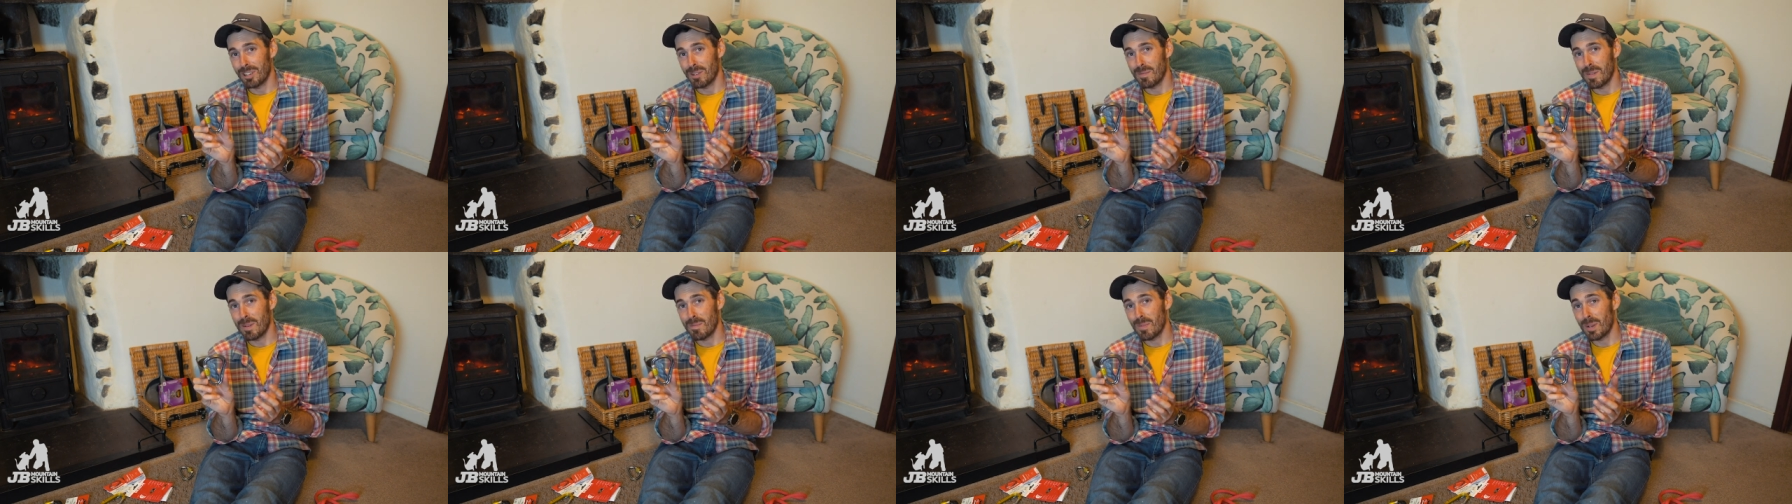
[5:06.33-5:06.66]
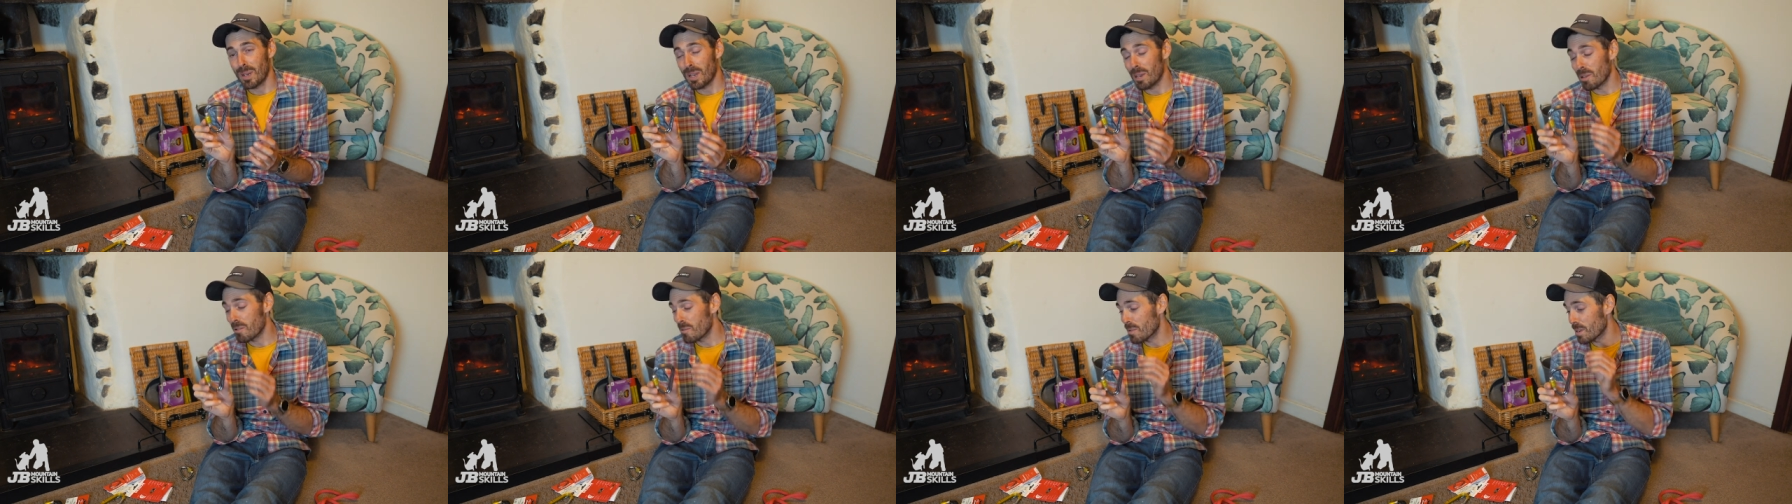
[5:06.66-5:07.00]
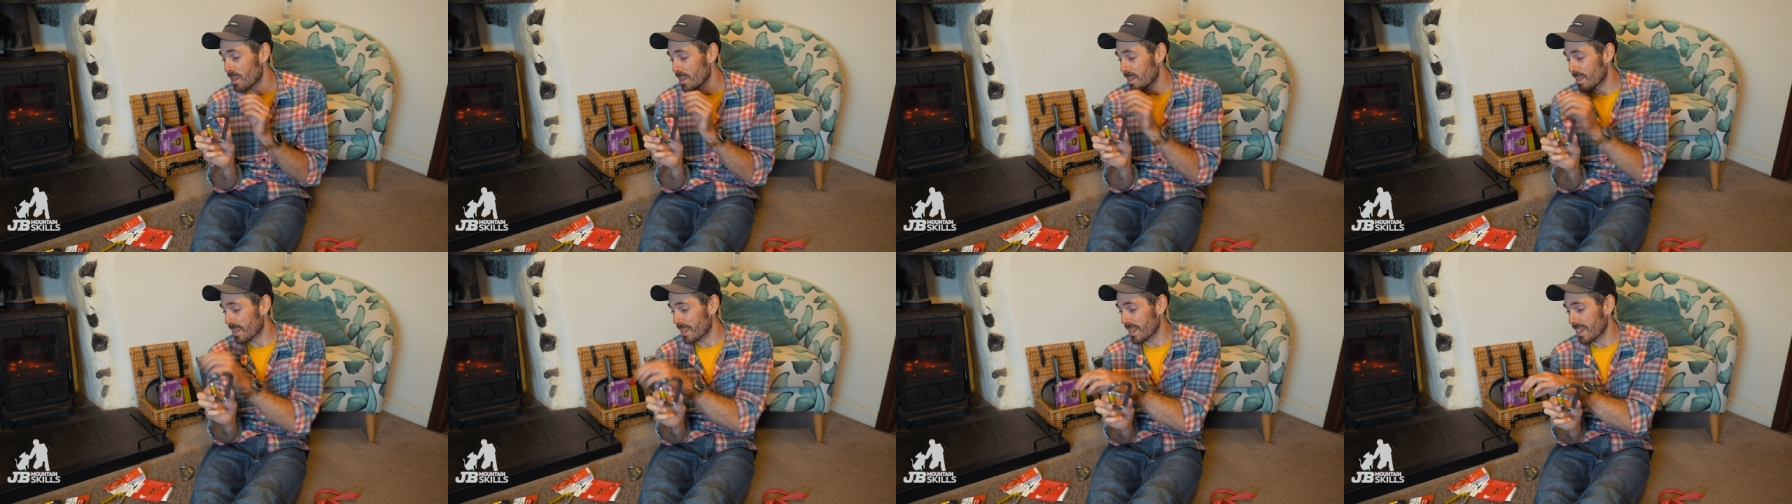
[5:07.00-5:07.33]
comment below
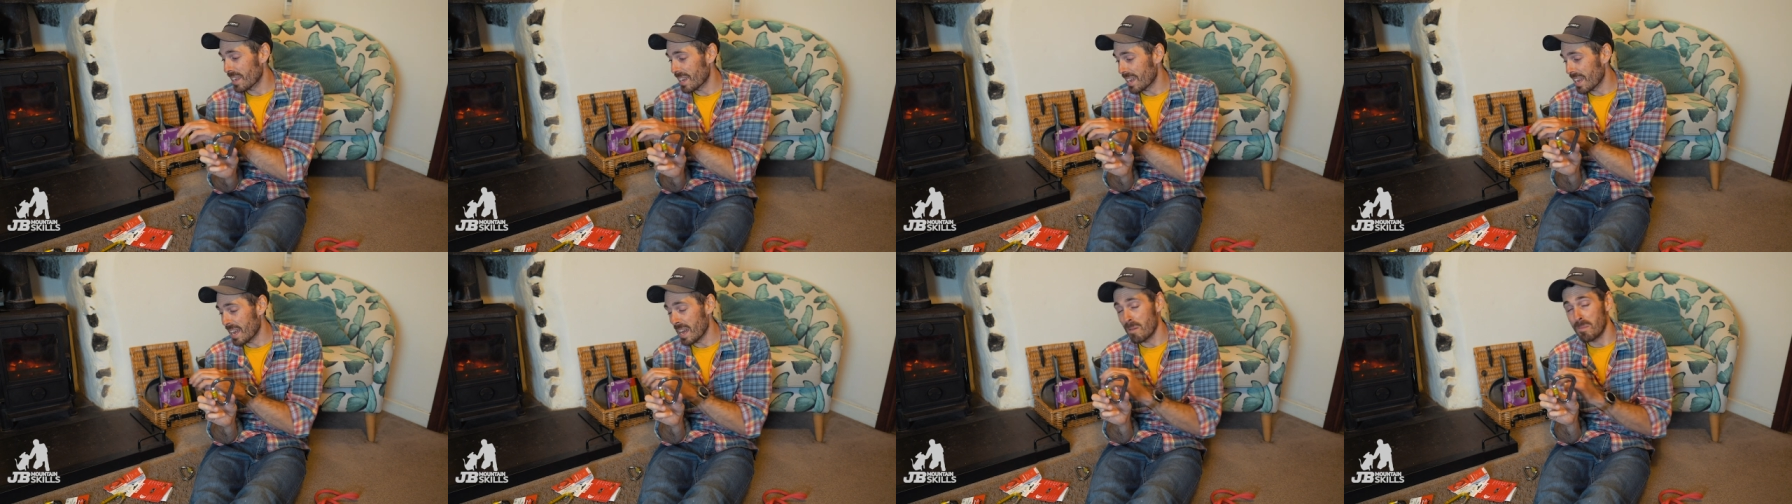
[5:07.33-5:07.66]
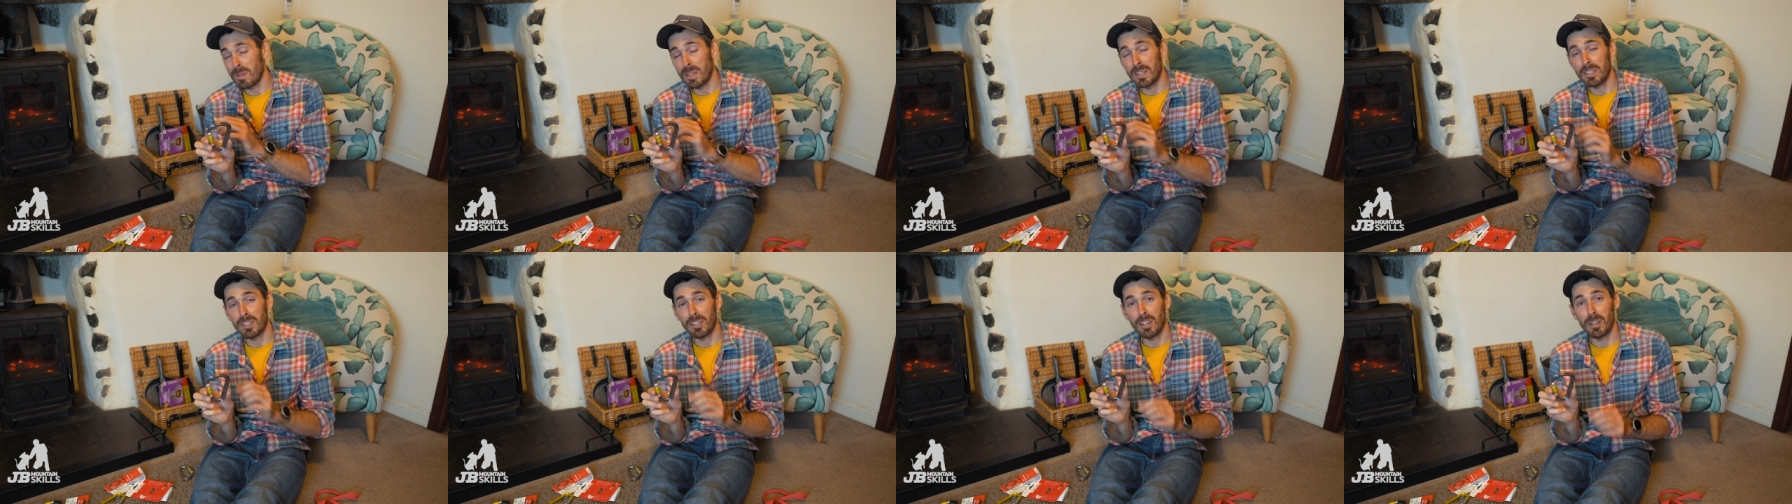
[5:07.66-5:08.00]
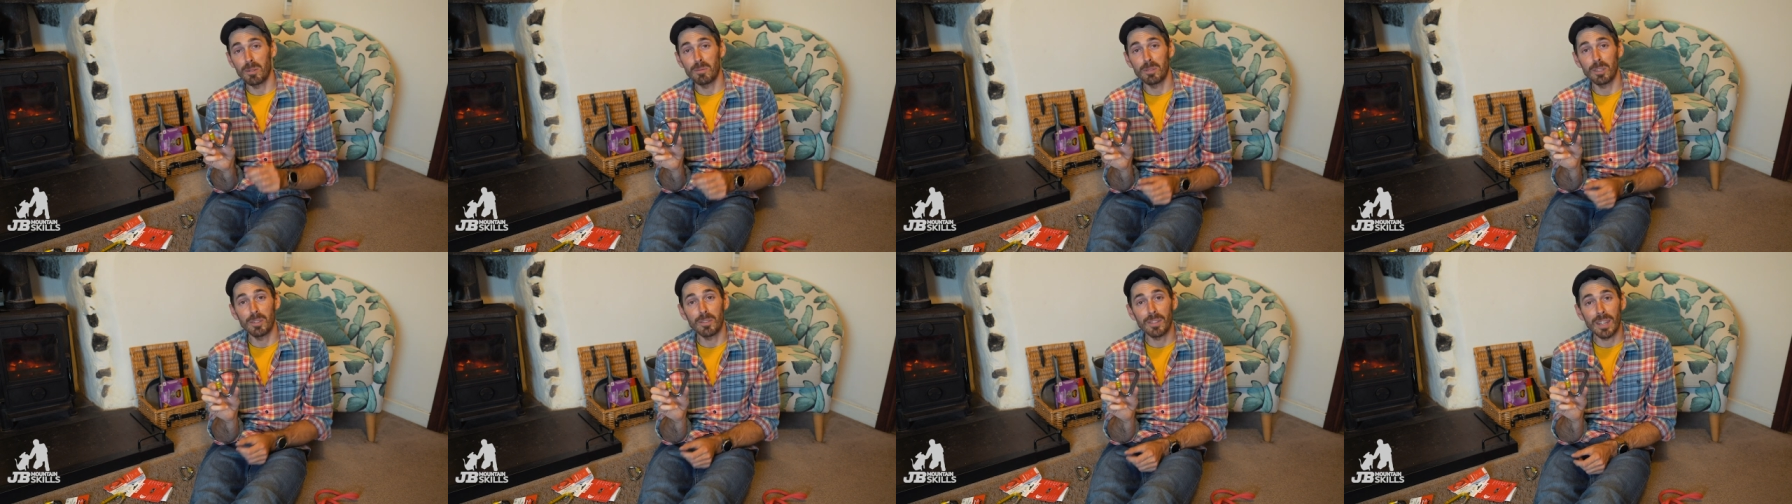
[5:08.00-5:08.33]
with how many times